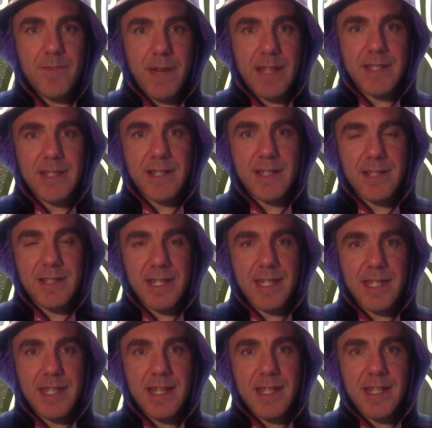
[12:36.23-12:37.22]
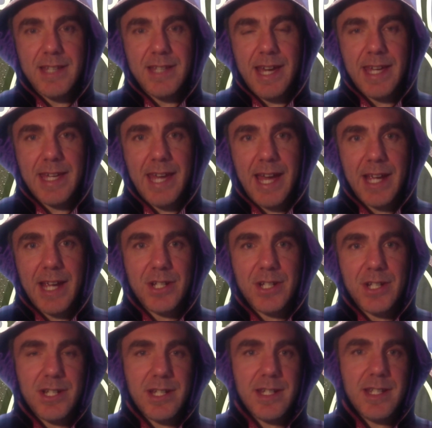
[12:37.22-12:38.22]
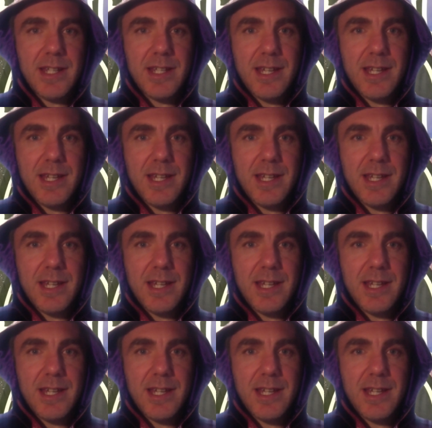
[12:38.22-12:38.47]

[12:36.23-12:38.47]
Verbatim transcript: basically, take action,